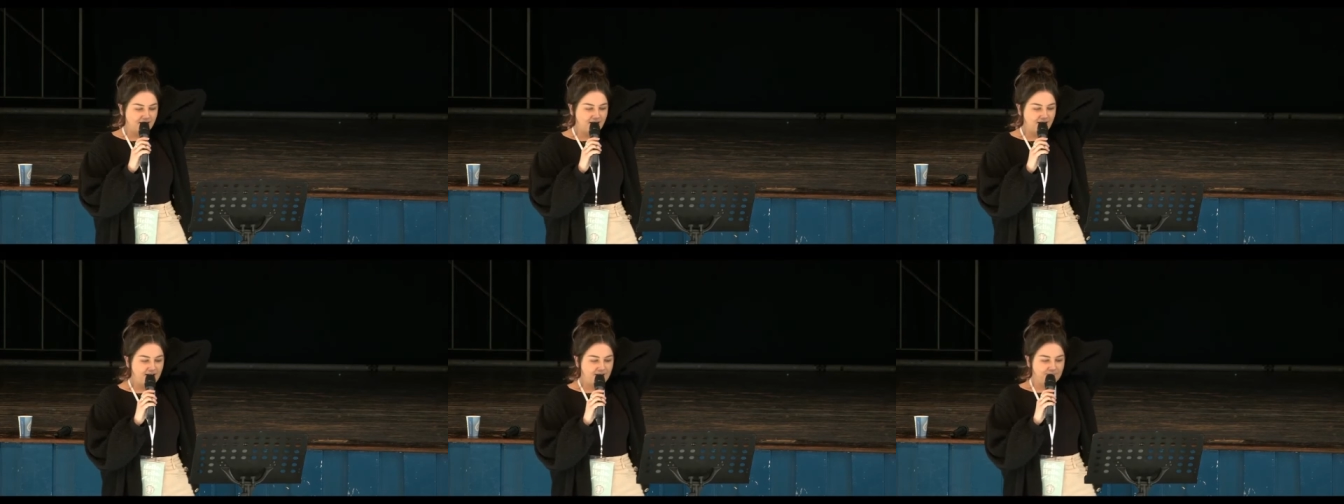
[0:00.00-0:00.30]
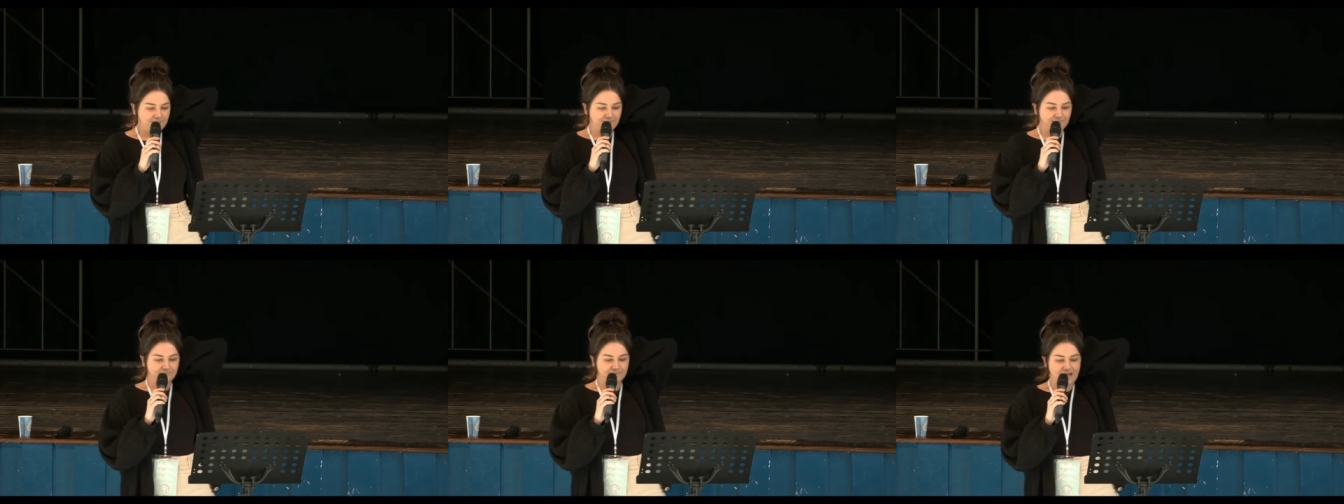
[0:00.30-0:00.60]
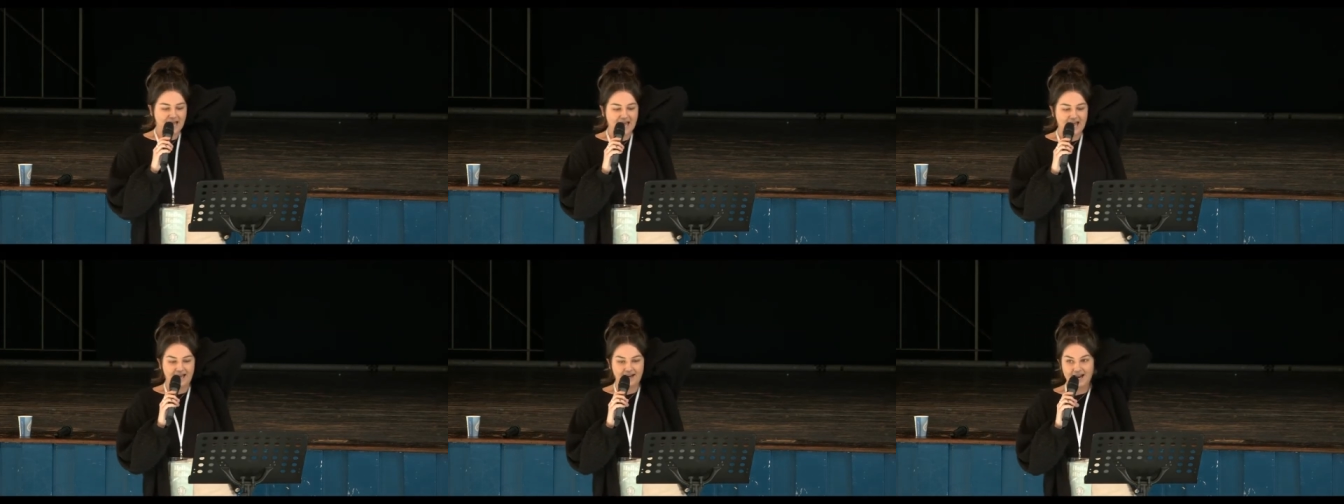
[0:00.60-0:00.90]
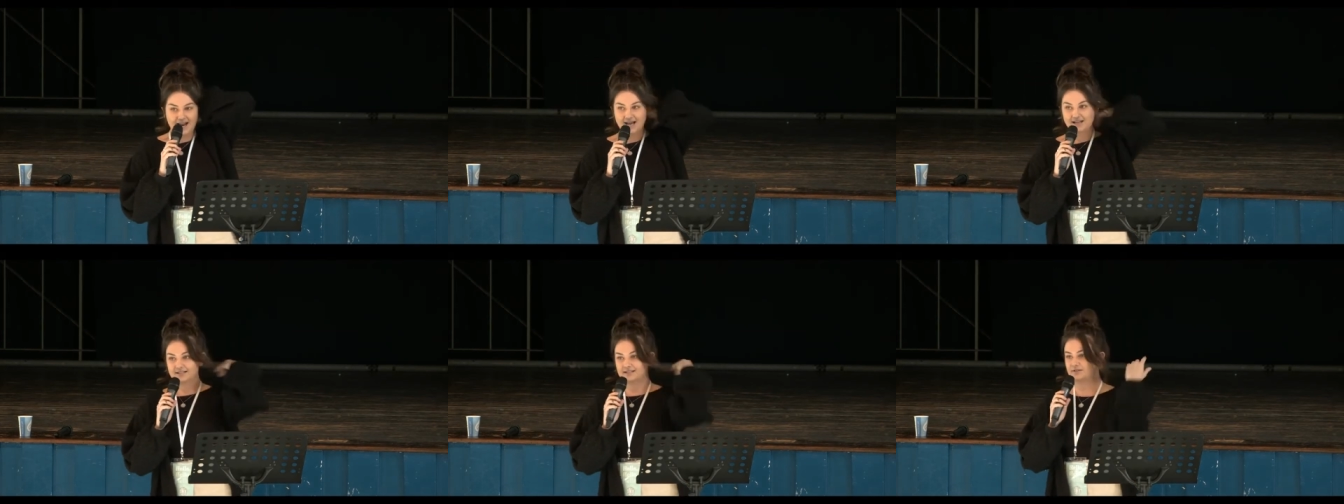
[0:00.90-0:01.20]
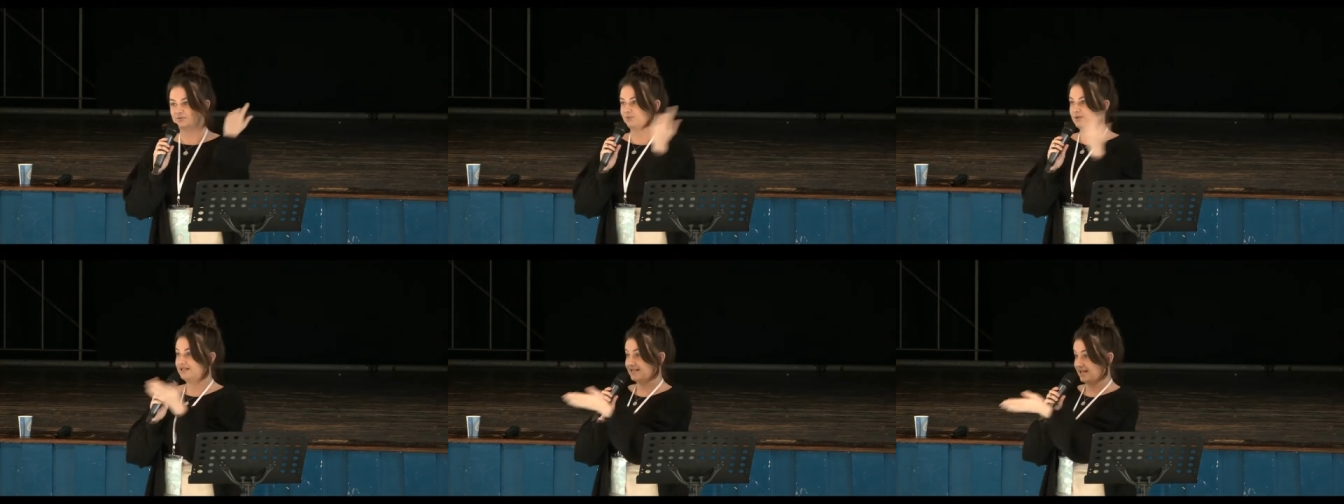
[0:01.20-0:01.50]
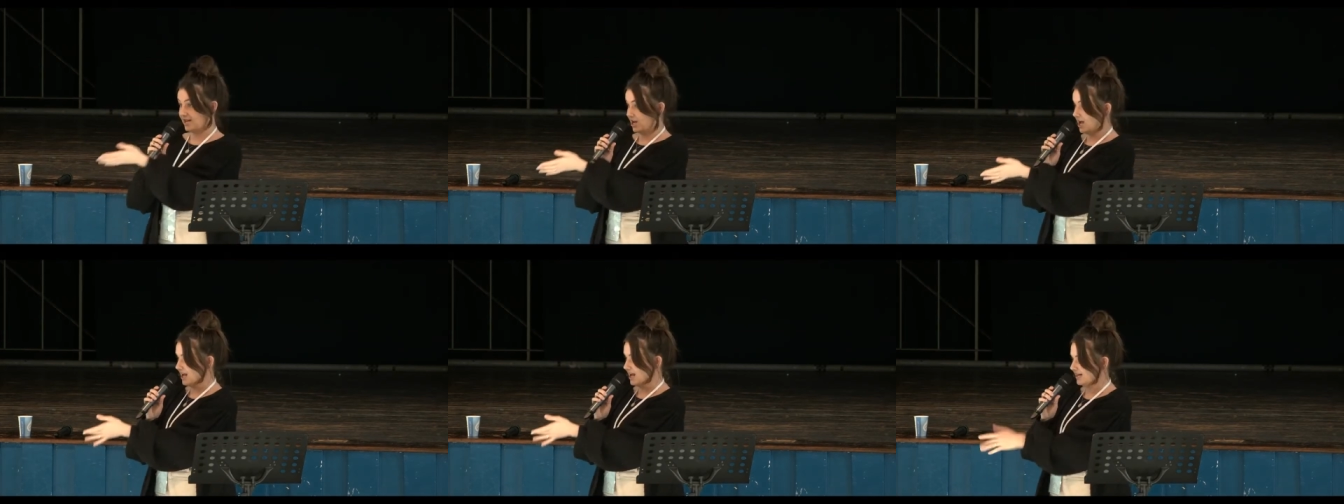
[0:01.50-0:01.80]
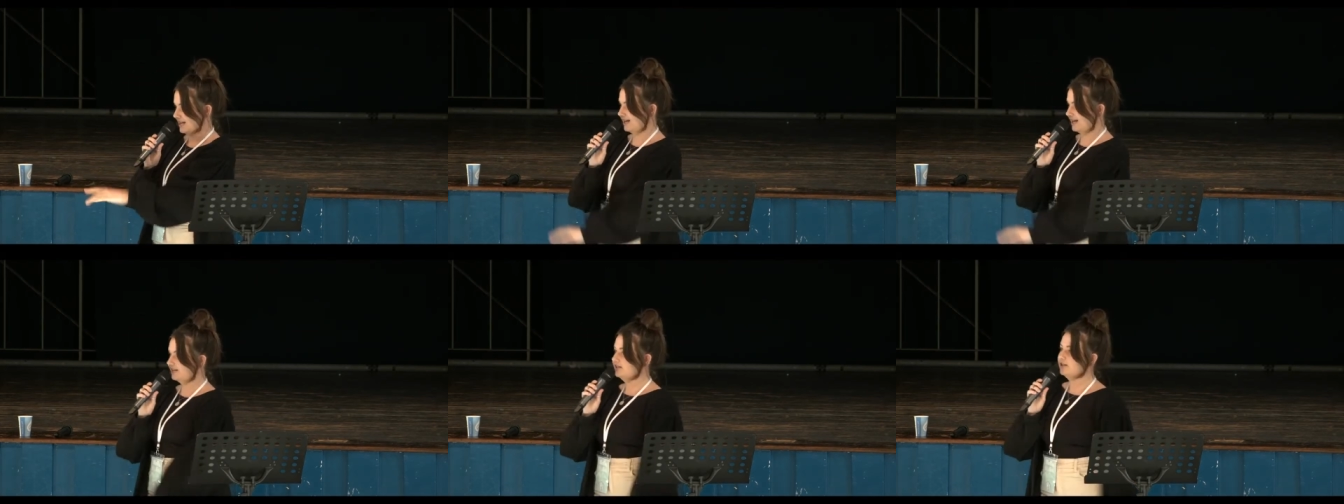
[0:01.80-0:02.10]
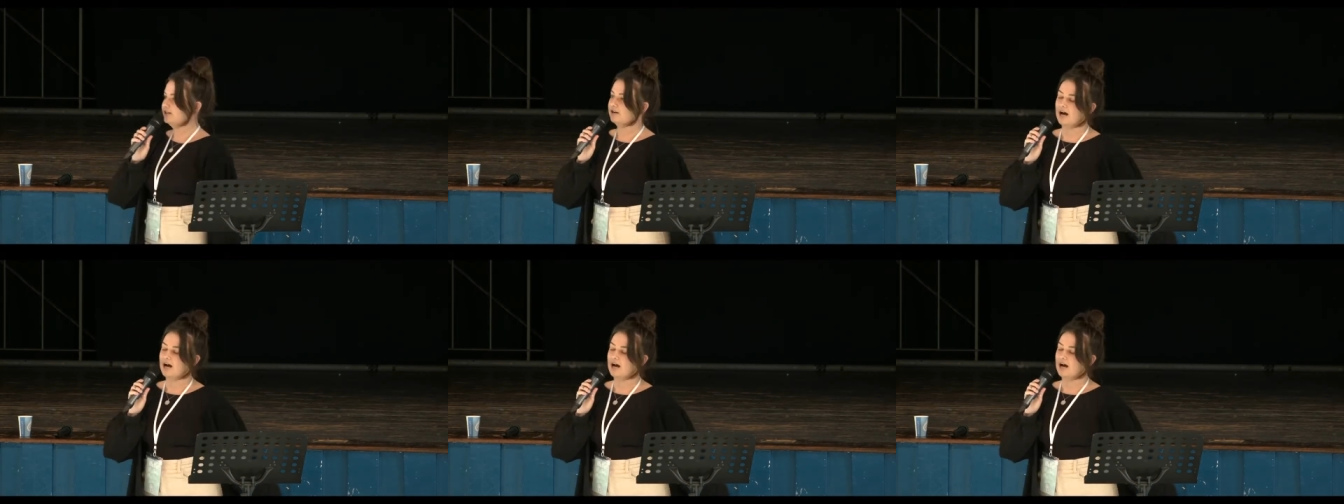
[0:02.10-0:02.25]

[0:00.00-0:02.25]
Um, and as we said earlier,